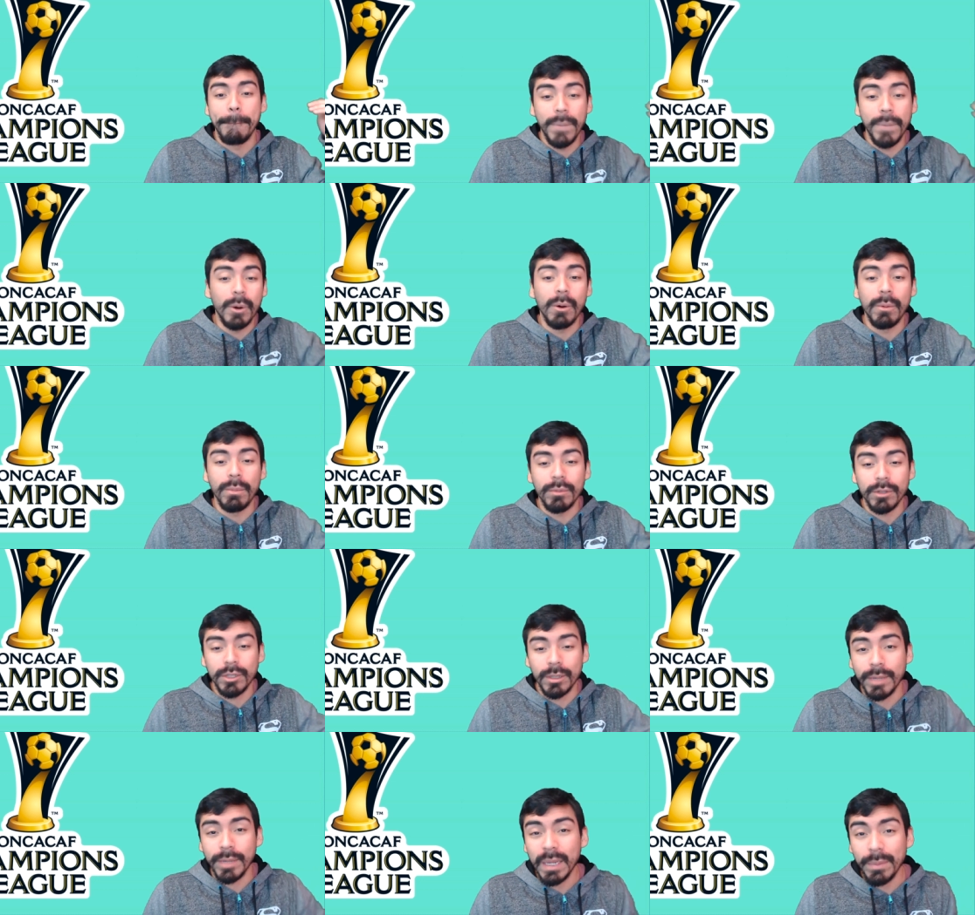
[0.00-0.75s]
Boom.
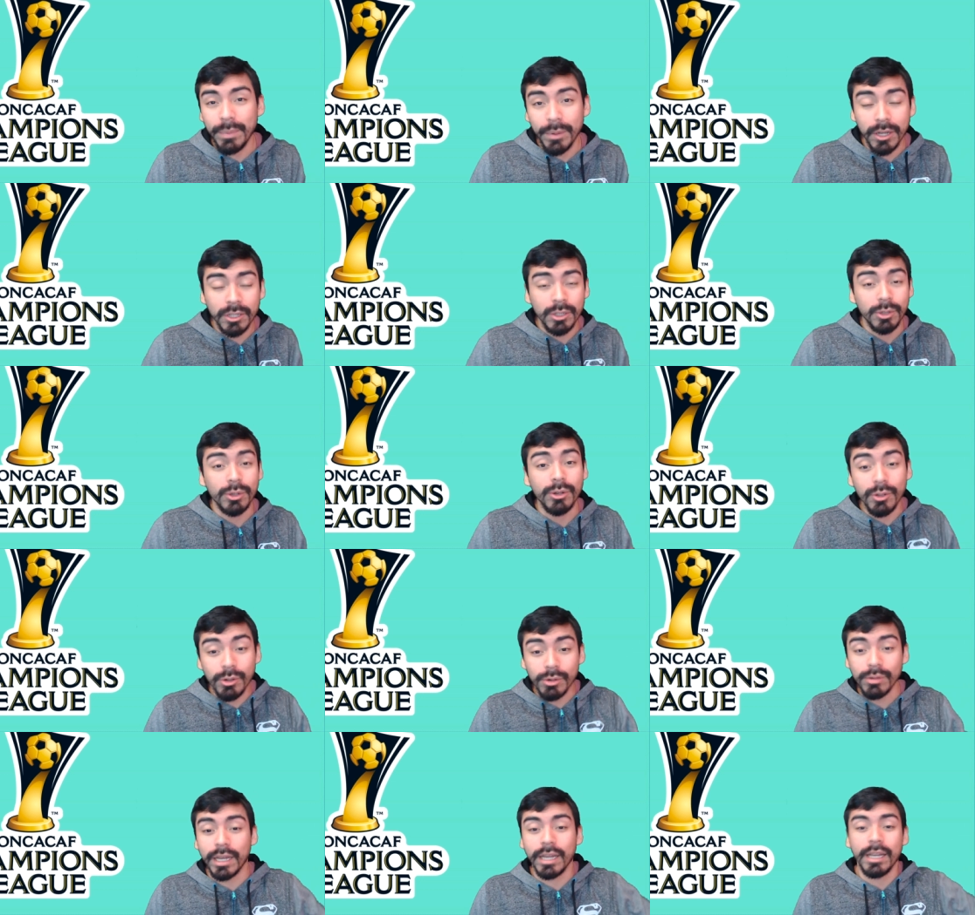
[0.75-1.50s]
Some key players who
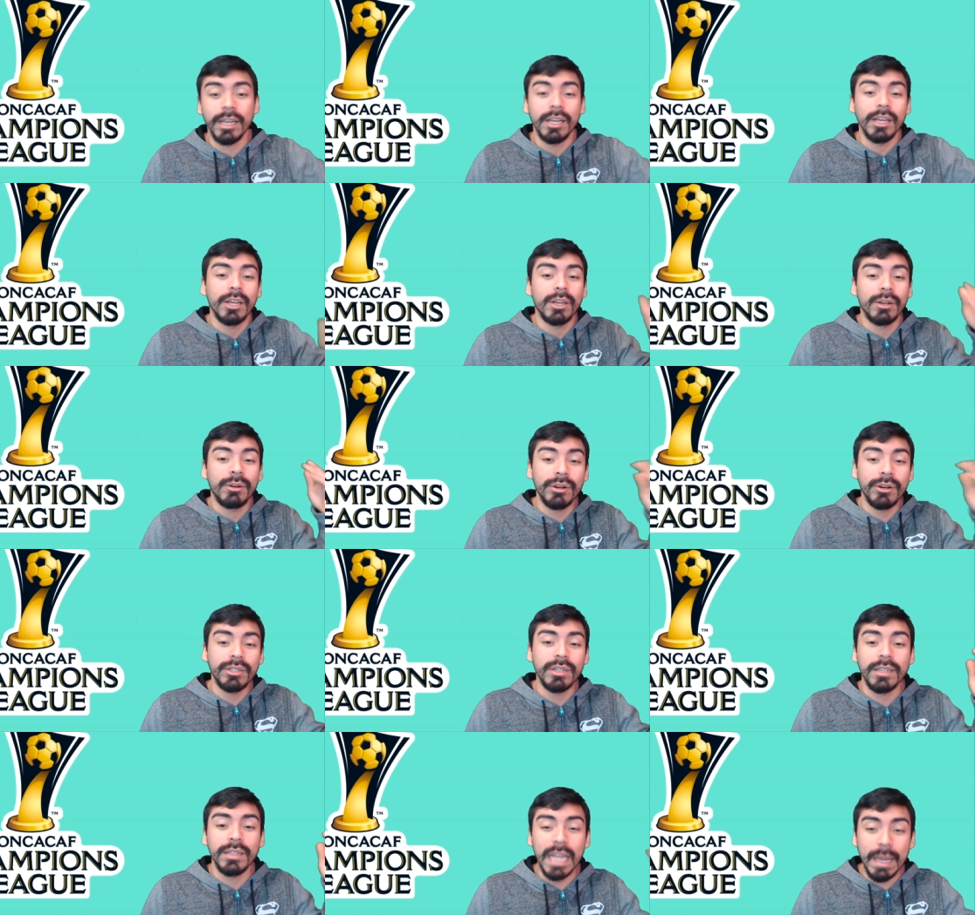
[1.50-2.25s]
can do that.
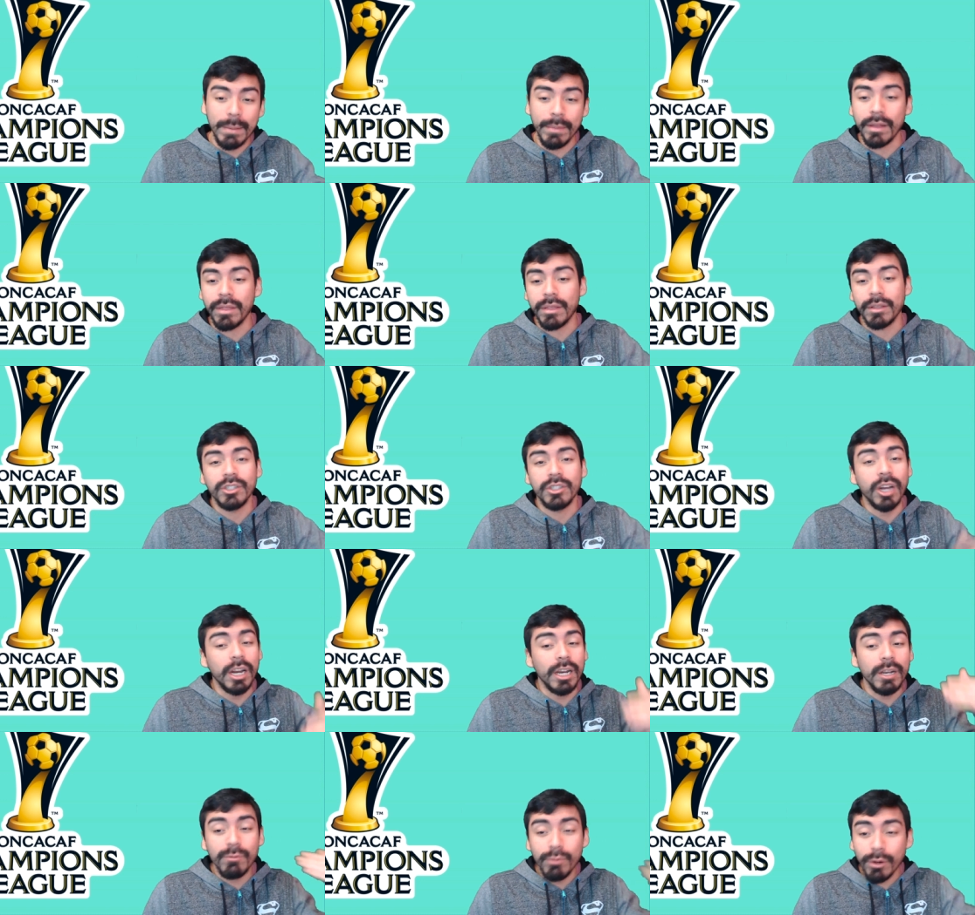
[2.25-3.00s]
Christian Nemeth,
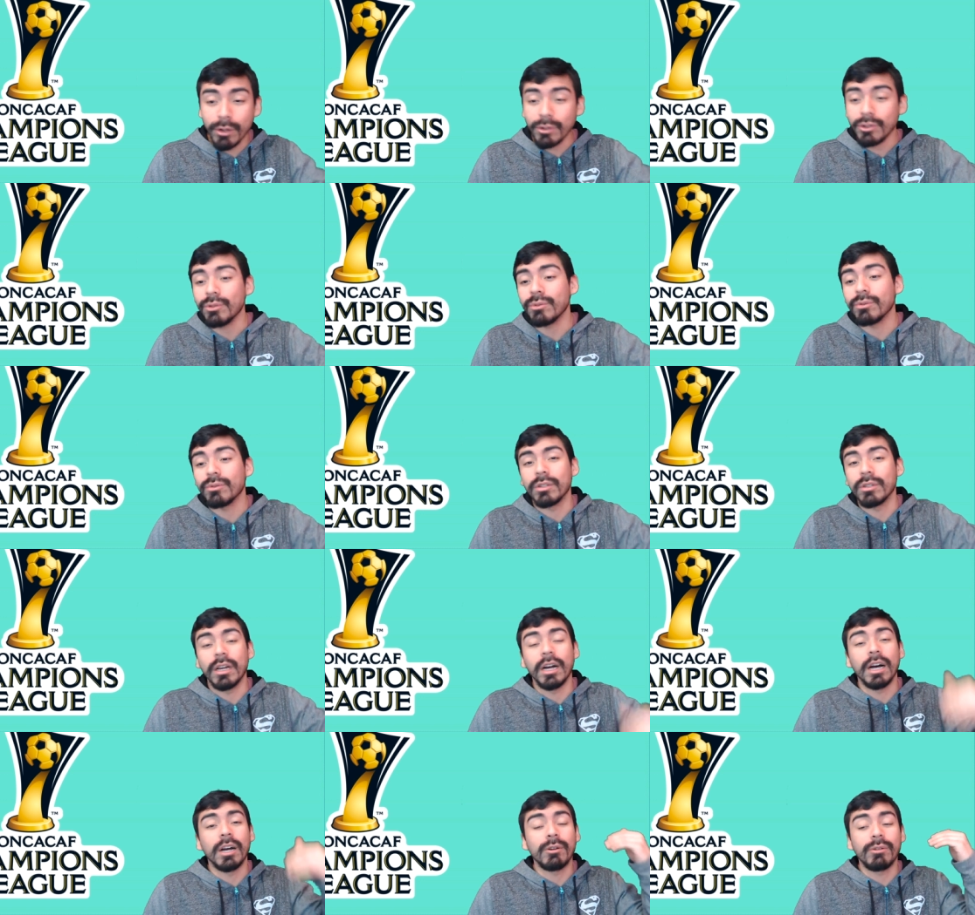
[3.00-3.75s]
Johnny Russell,
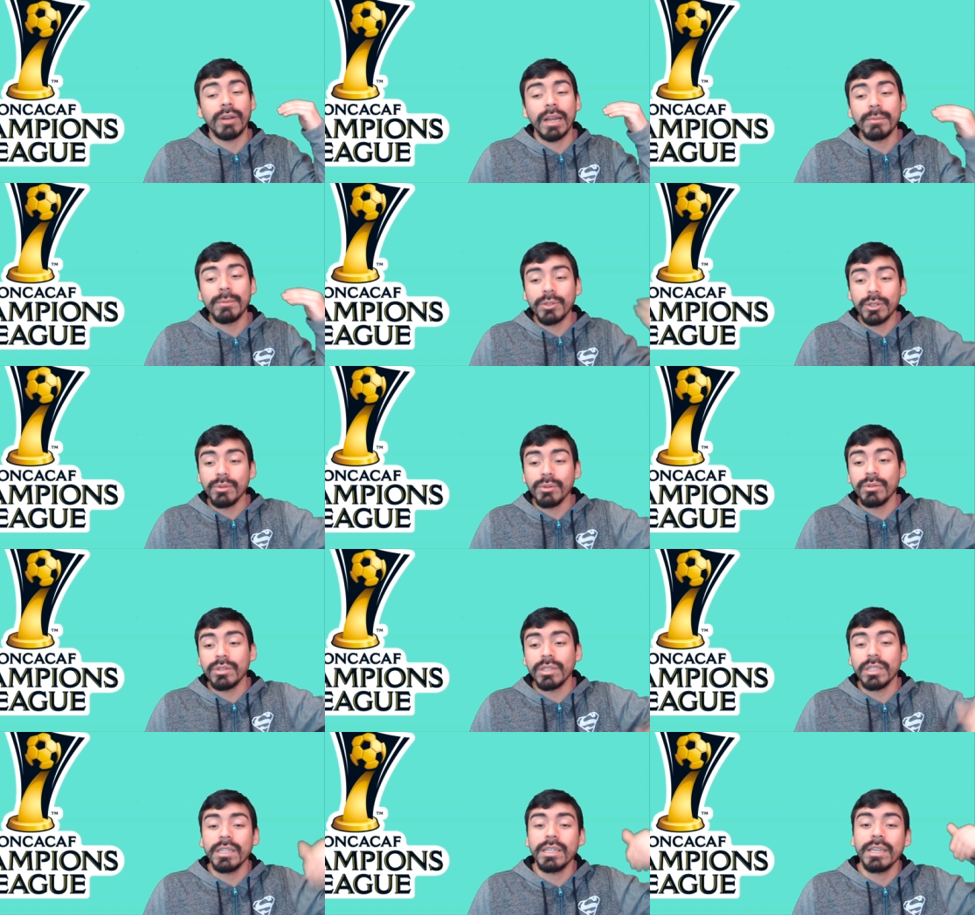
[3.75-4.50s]
uh, Graham
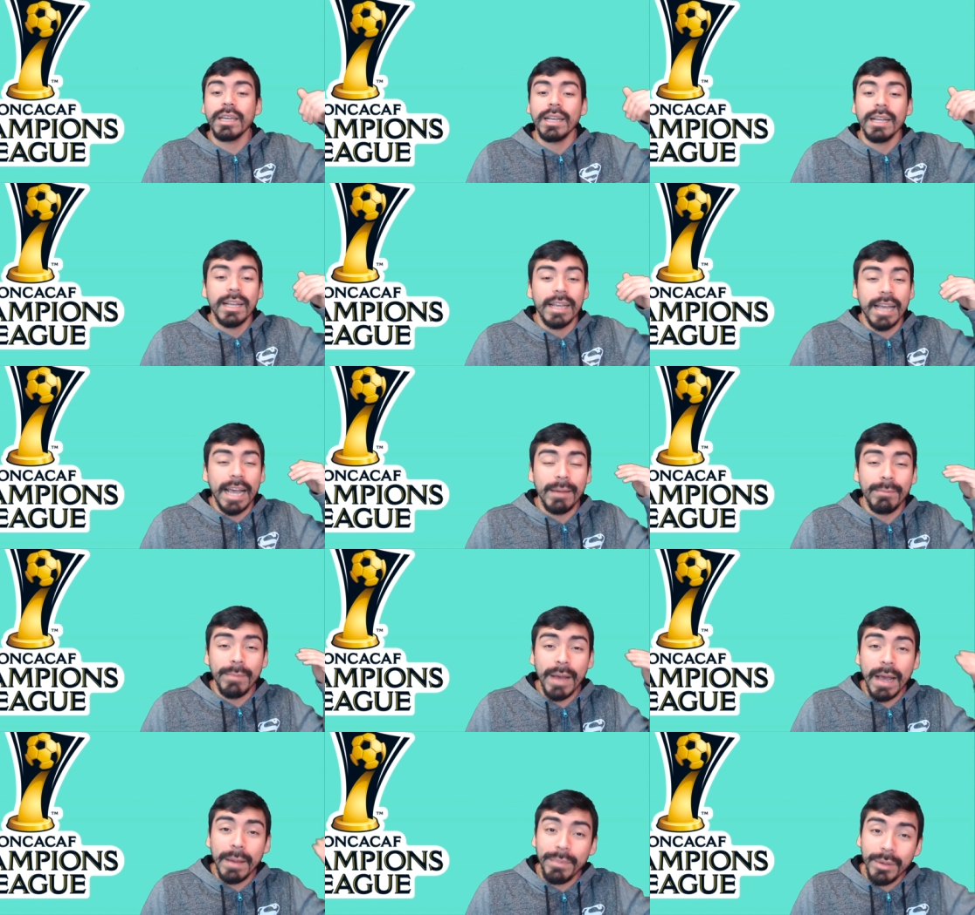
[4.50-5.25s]
Zusi,
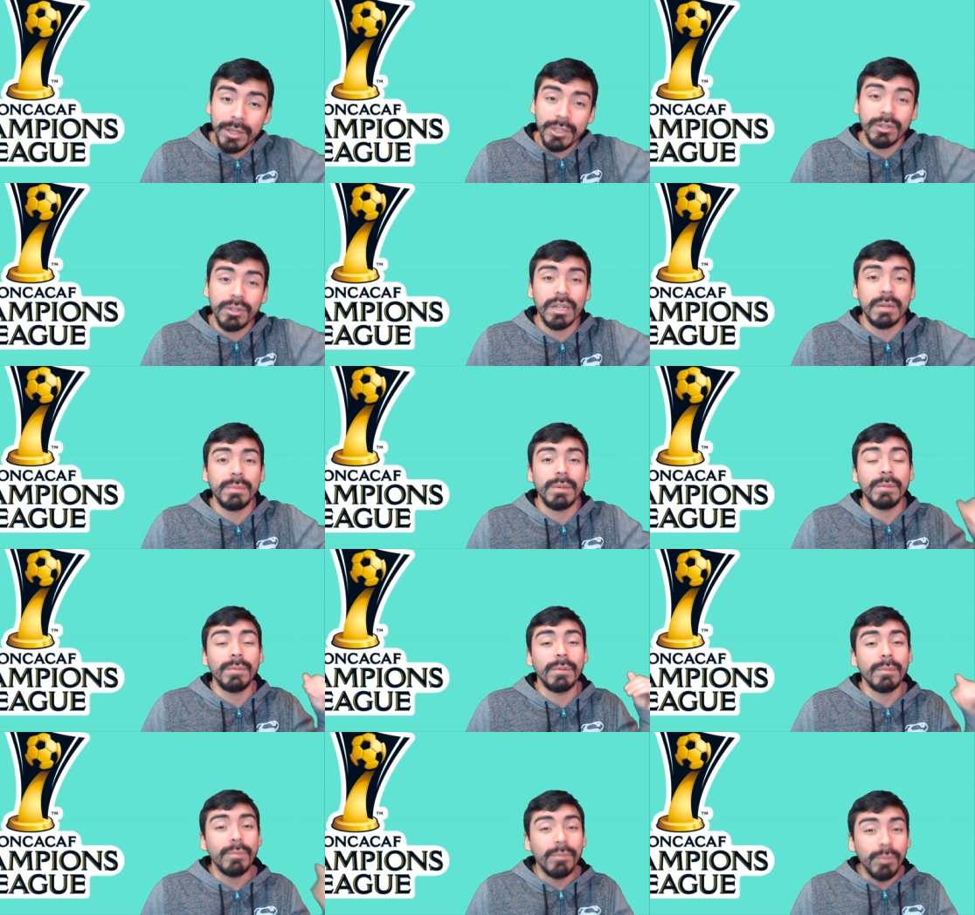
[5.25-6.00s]
and Matt Besler are going
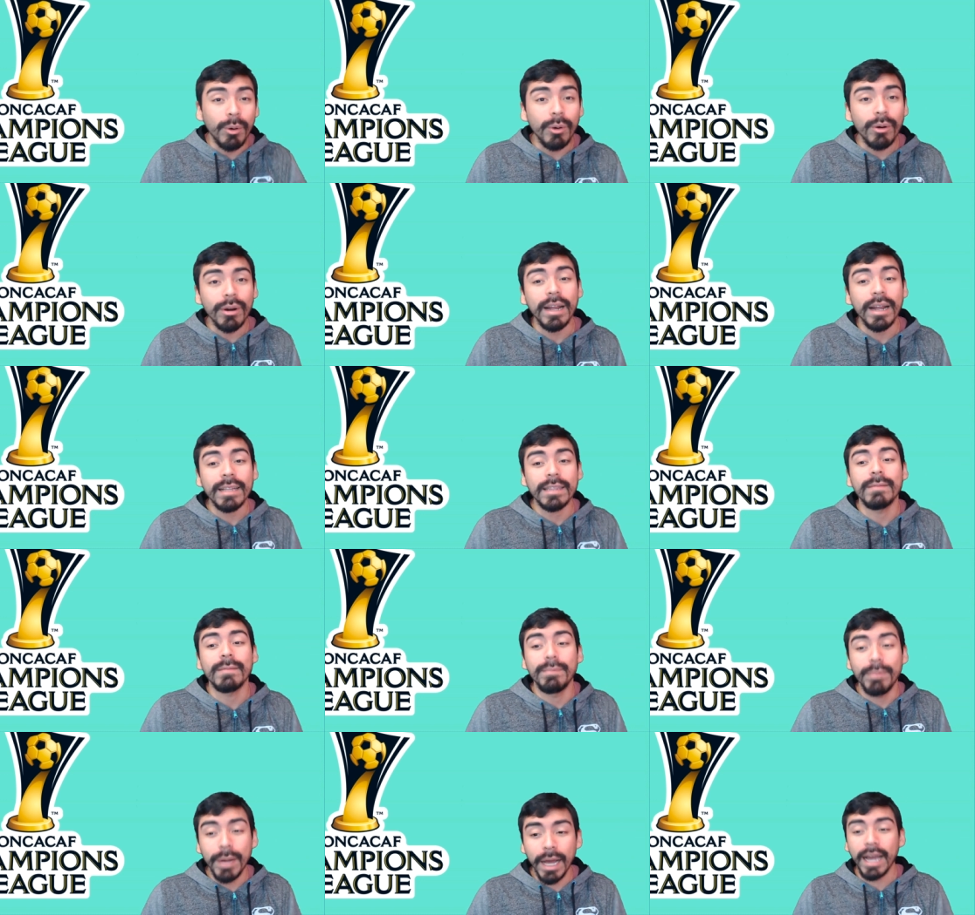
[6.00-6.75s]
to be important at
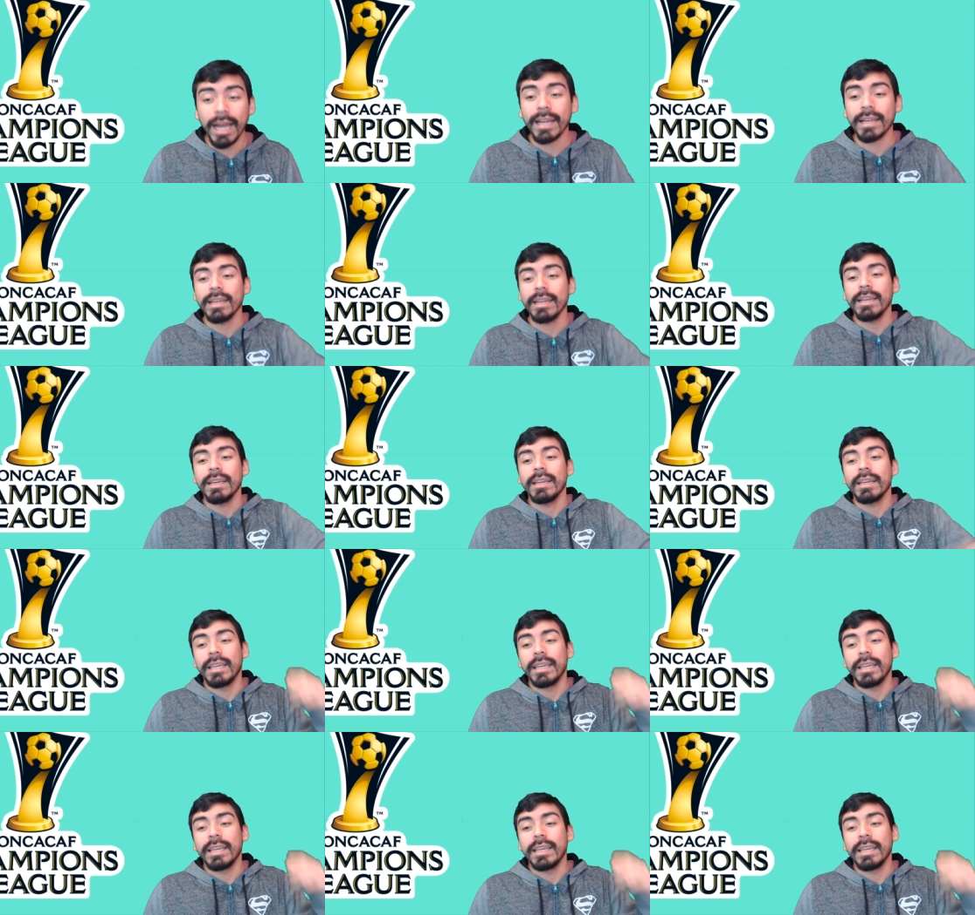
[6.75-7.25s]
the back.